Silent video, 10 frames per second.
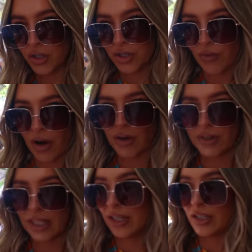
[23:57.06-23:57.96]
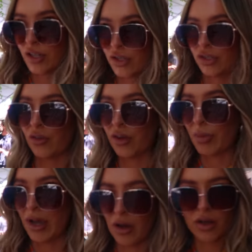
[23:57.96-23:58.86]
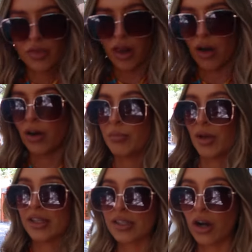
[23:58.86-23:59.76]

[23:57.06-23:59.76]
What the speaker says: Just arrived in Lindos. Sorry about the light, but it's